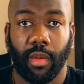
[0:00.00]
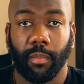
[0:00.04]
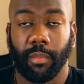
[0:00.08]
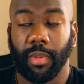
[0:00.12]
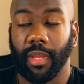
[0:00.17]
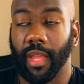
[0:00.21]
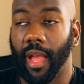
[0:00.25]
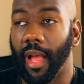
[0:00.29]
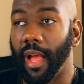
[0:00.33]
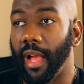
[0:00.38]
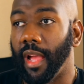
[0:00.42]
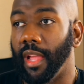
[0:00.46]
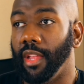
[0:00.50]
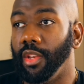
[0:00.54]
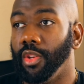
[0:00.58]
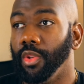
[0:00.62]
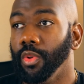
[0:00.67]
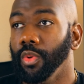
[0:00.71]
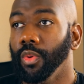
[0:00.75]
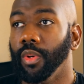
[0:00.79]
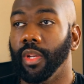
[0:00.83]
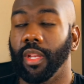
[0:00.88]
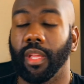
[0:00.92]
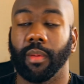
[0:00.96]
behind
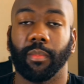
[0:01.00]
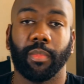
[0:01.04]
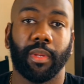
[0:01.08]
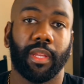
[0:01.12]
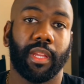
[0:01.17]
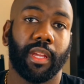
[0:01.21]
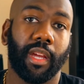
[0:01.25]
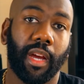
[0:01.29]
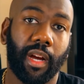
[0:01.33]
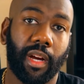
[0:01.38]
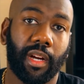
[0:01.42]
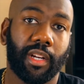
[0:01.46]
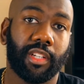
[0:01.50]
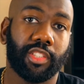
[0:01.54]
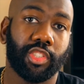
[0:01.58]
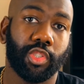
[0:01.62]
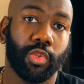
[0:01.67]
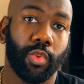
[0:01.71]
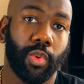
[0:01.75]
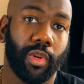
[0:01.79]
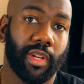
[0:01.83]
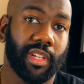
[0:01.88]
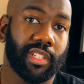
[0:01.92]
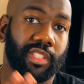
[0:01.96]
doing it, because
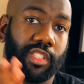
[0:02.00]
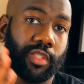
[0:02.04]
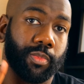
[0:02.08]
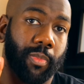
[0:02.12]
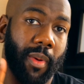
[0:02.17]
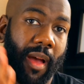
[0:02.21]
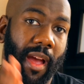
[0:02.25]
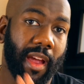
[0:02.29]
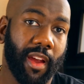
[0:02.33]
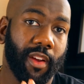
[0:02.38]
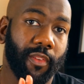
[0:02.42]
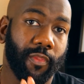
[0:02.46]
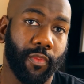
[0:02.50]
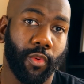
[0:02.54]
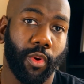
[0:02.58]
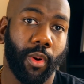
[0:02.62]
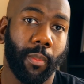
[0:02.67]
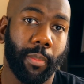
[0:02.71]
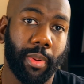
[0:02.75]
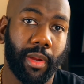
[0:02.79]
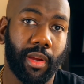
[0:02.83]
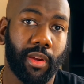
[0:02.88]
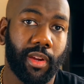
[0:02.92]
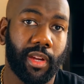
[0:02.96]
you were inspired
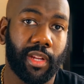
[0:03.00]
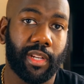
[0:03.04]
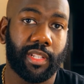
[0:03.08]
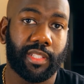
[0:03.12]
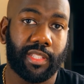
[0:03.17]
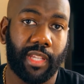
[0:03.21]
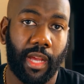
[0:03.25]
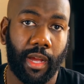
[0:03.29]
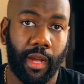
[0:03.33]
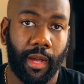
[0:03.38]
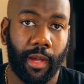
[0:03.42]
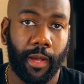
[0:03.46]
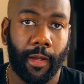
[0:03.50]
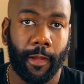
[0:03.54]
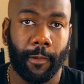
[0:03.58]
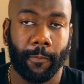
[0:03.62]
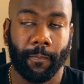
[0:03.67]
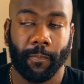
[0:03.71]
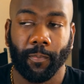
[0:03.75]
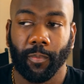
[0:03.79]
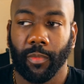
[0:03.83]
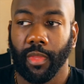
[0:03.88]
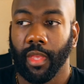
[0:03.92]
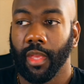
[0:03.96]
for a period of time